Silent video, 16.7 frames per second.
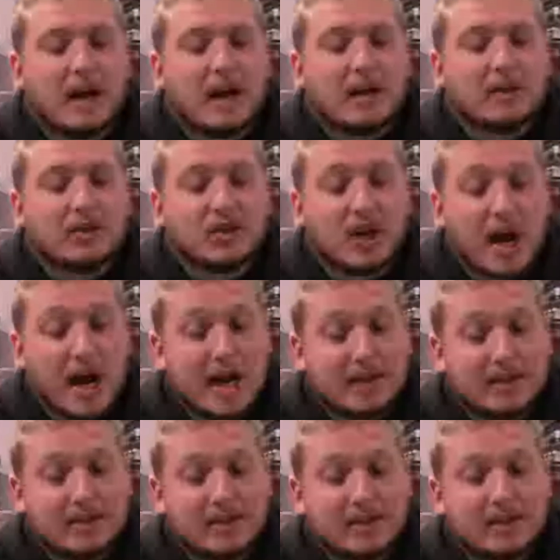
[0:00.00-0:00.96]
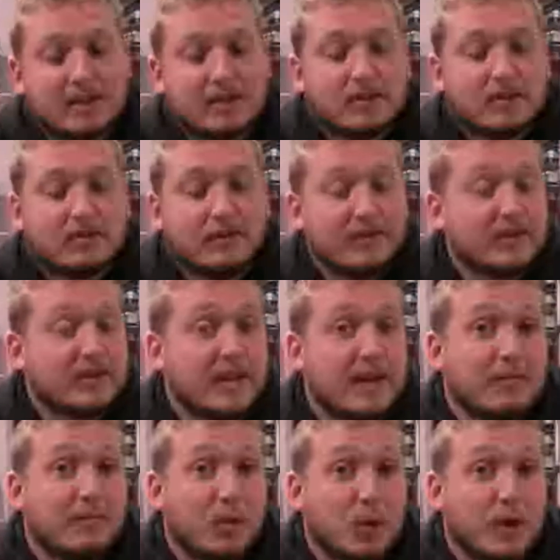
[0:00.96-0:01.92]
Shots, Cleveland
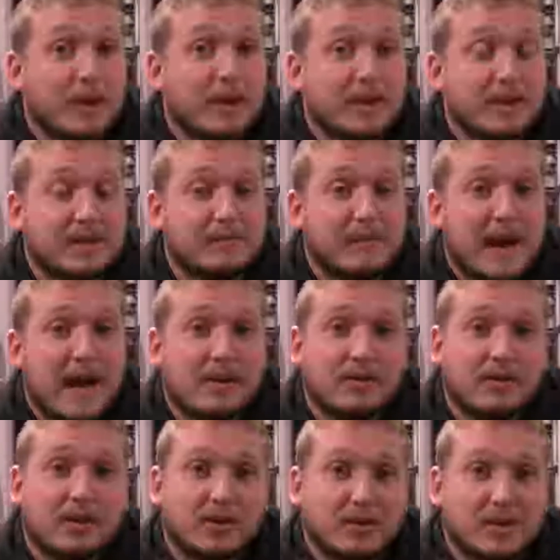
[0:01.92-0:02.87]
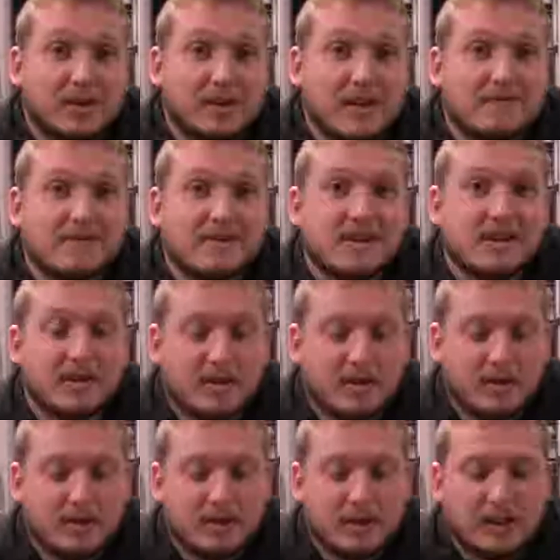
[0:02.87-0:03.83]
State won this battle
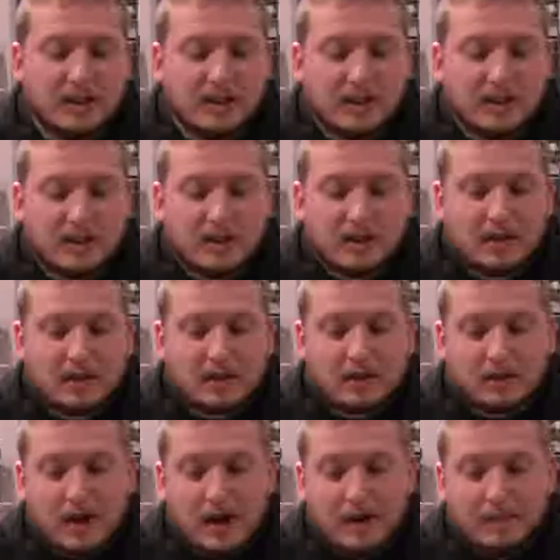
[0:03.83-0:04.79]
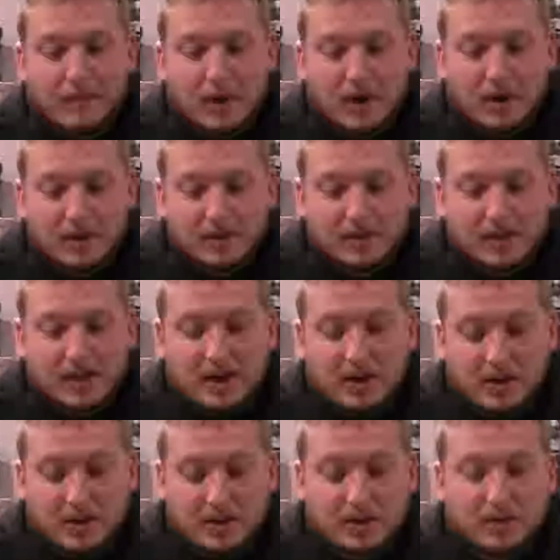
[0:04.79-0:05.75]
37-30. Ground balls, they
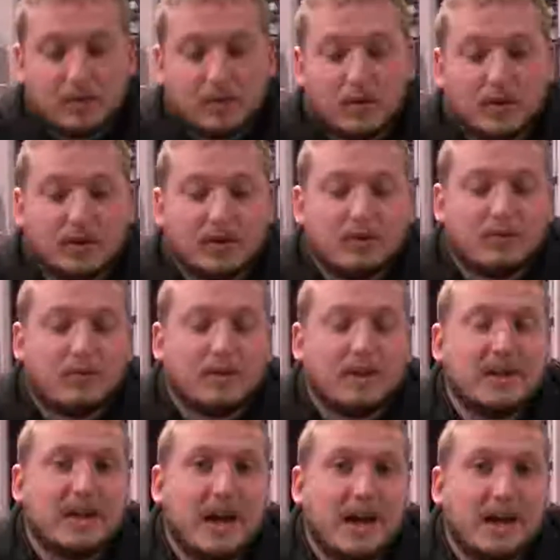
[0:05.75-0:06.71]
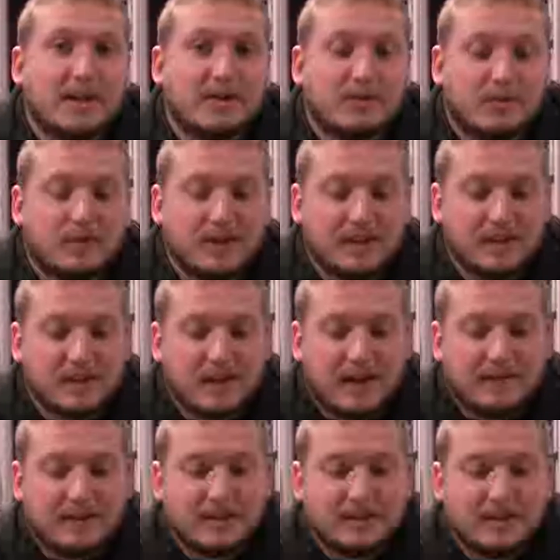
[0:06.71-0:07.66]
also won
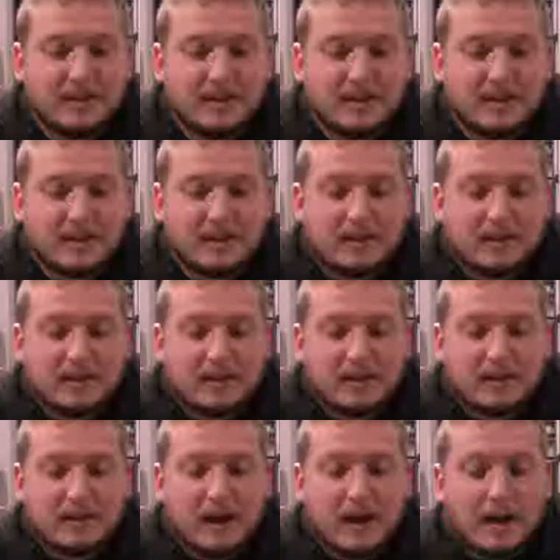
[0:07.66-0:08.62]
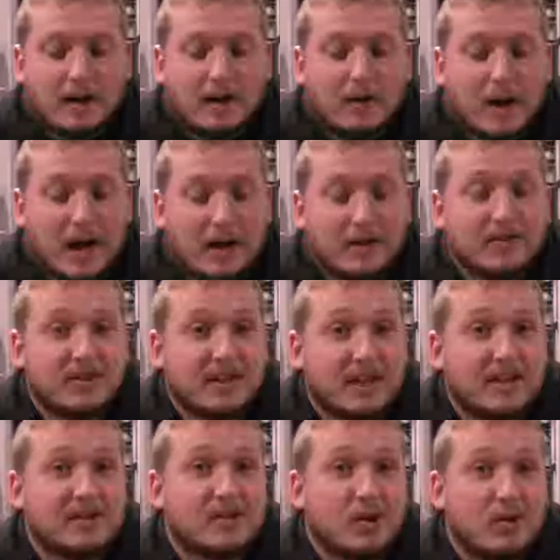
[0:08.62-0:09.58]
29-27. Ohio
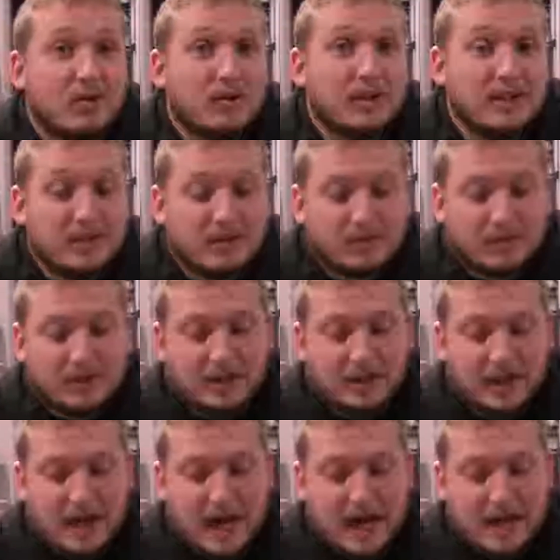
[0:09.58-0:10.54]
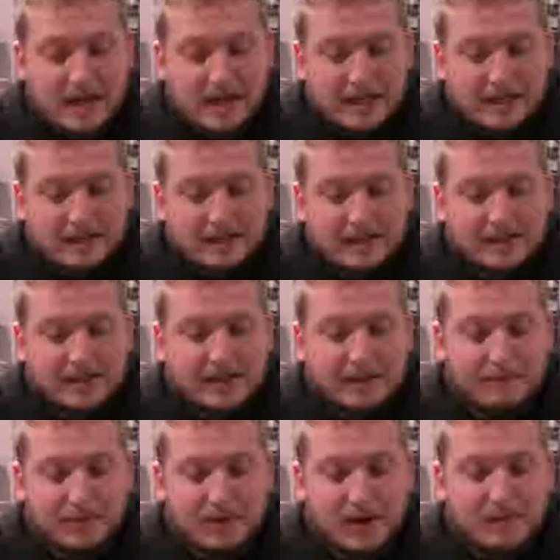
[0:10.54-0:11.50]
State's goalie is really the guy that
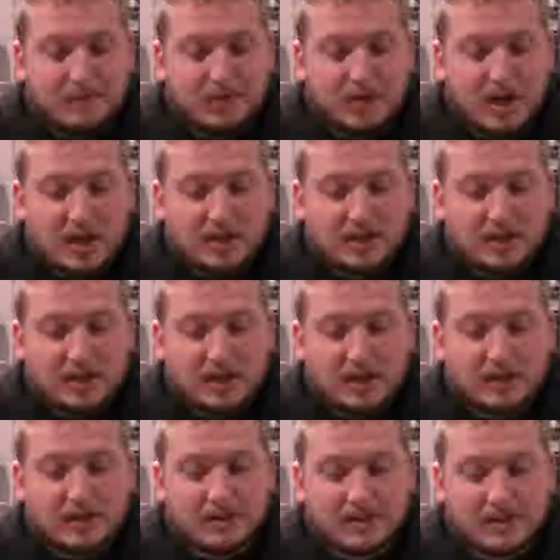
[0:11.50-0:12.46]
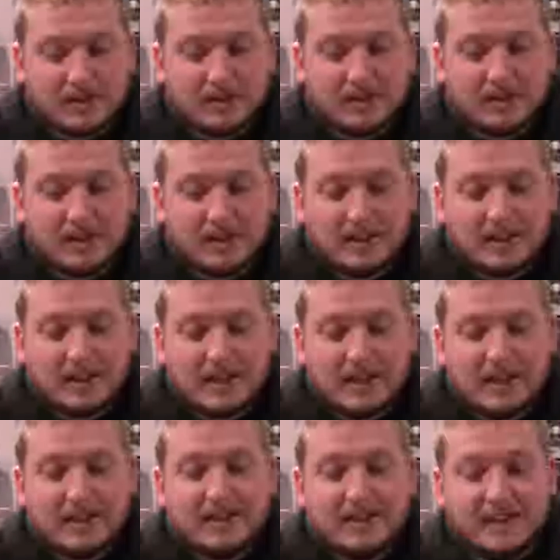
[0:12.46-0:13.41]
stepped up, Josh Kirsten. He
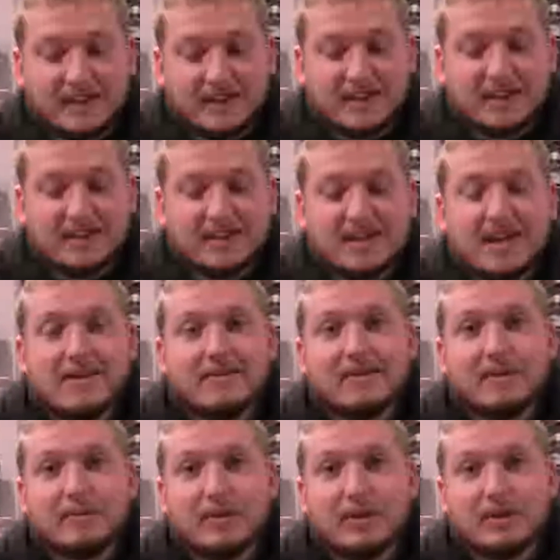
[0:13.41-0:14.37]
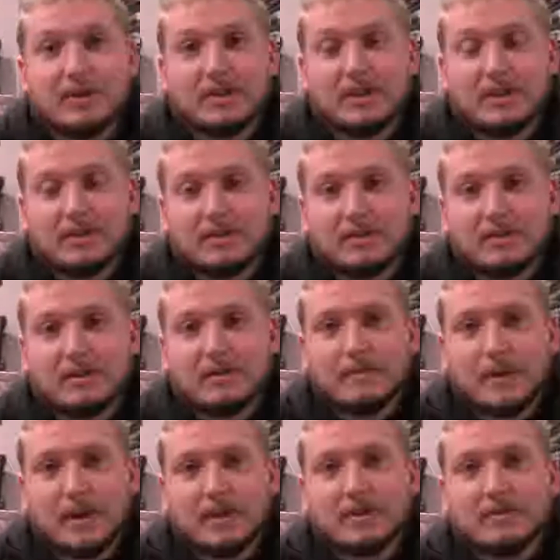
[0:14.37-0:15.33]
had 16 saves compared
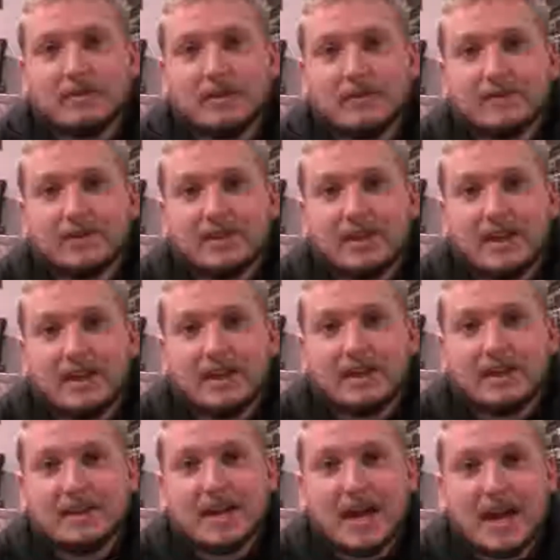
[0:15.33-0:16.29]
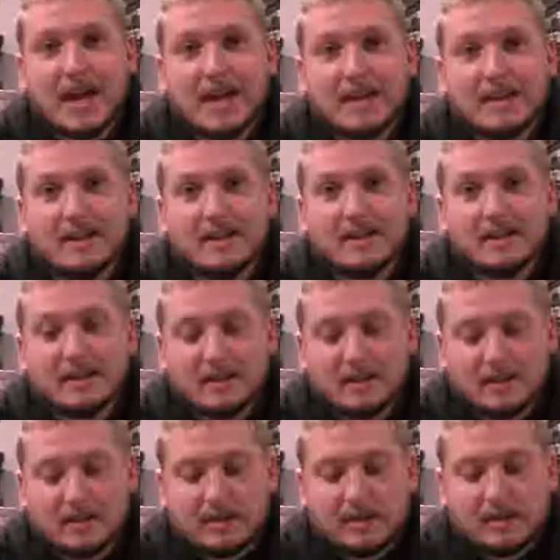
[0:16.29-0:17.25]
to Cleveland State getting 10.
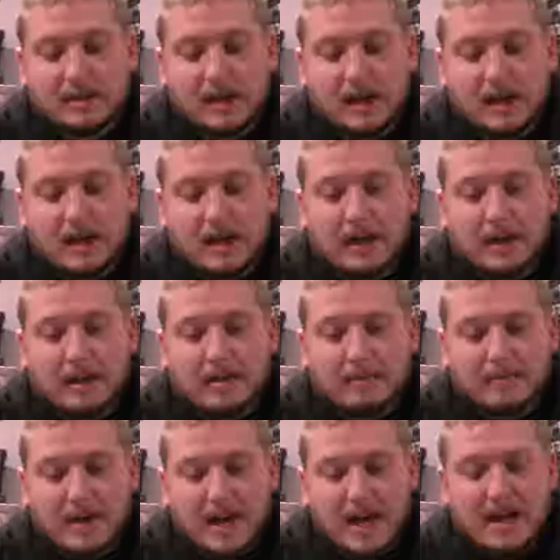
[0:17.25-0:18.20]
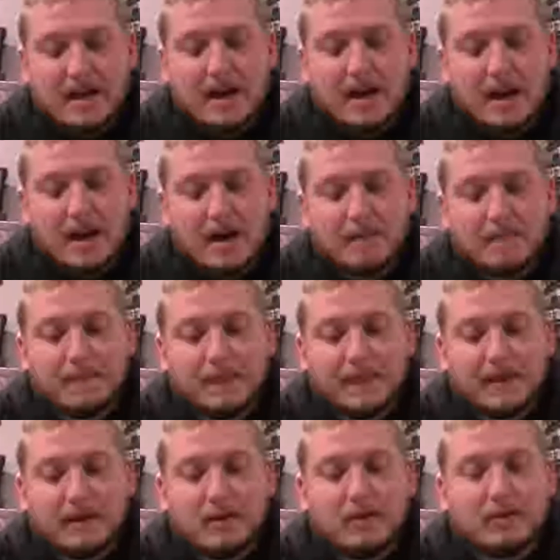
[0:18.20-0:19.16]
And the man up,
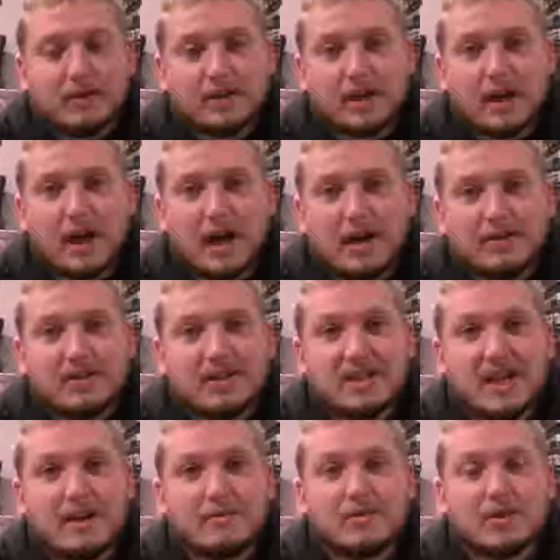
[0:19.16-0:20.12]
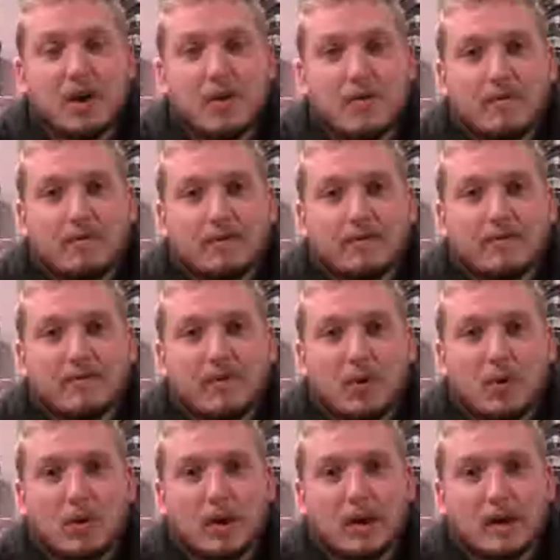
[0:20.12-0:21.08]
Ohio State was 0 for
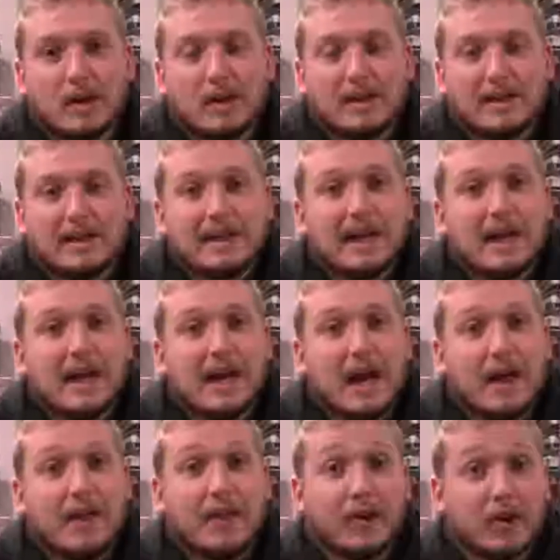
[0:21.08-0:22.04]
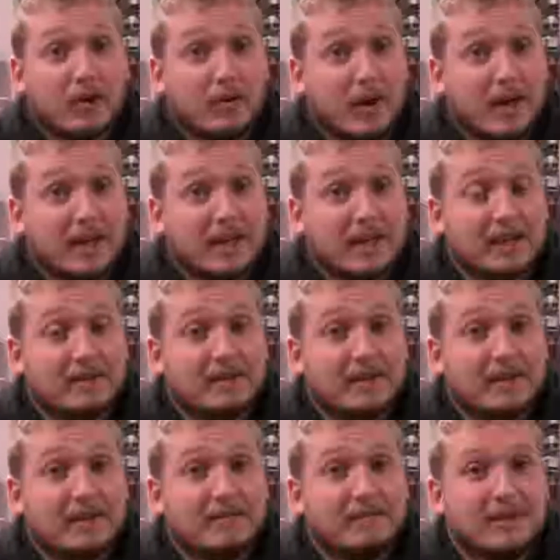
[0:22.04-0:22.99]
4. And they're going to want to get that
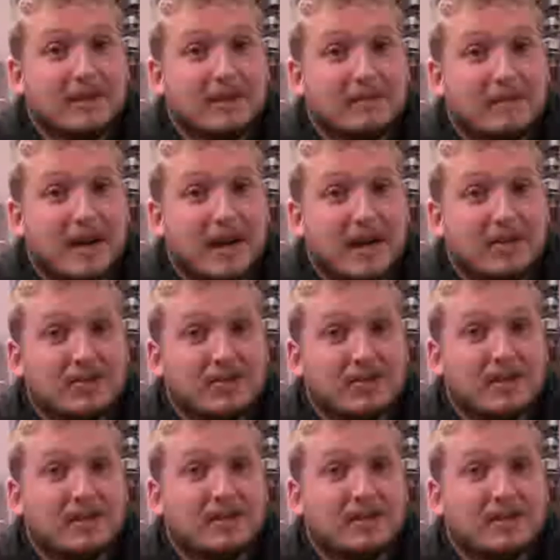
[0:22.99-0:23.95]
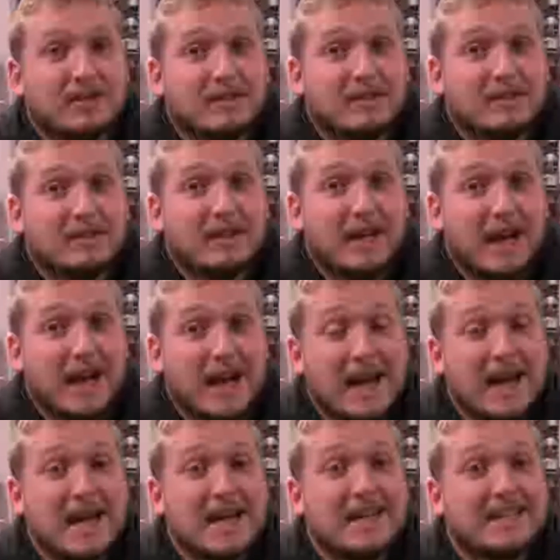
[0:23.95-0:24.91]
cleaned up. Nick Myers is going to
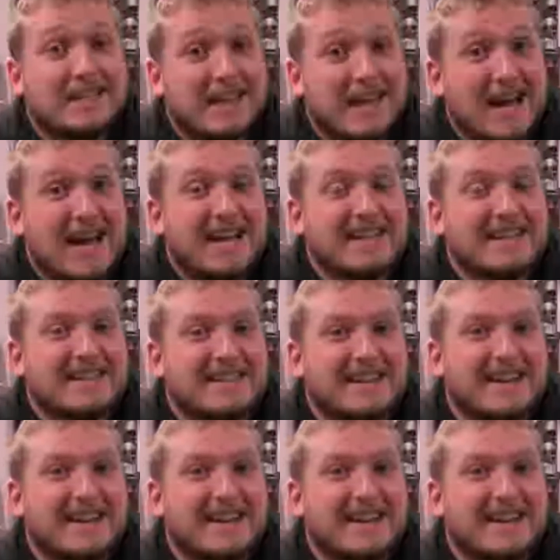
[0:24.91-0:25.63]
hate that.